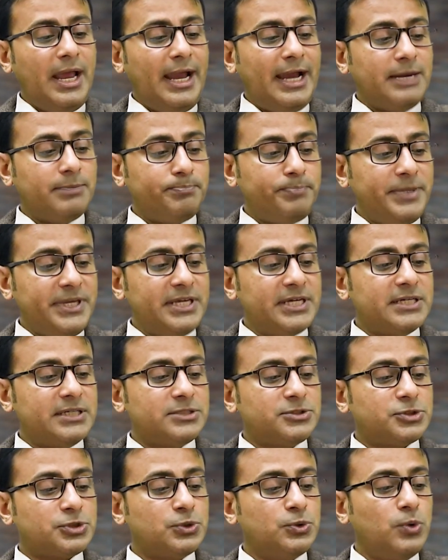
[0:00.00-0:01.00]
and
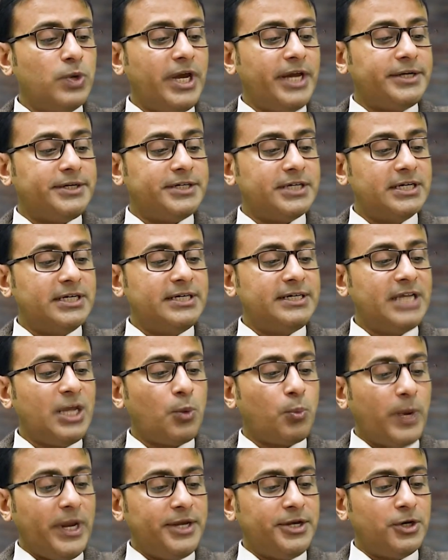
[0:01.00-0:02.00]
peered through a dirty
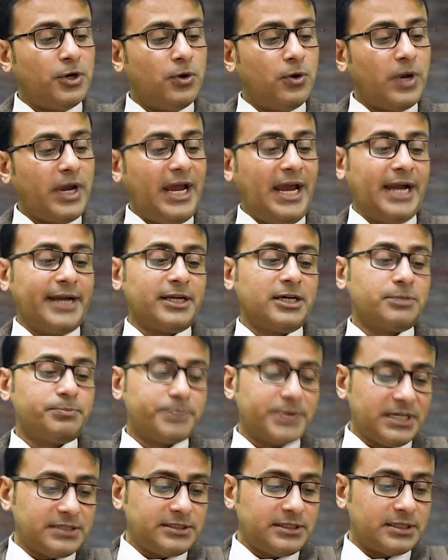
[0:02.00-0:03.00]
window at her
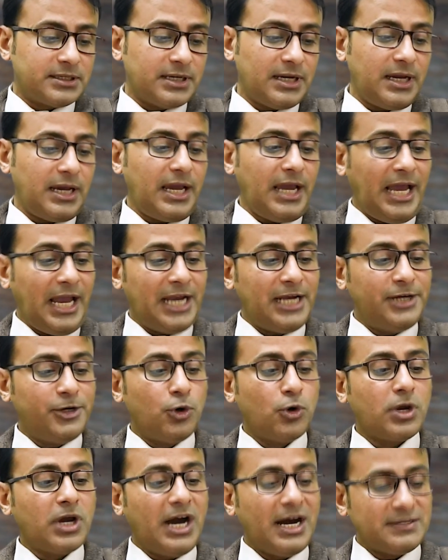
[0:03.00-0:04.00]
brother,
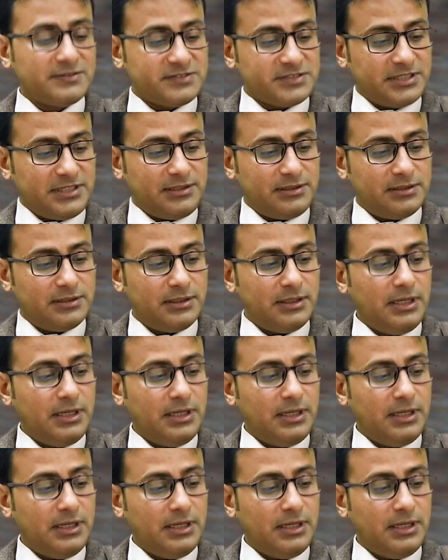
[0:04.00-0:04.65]
Aldo Cancel,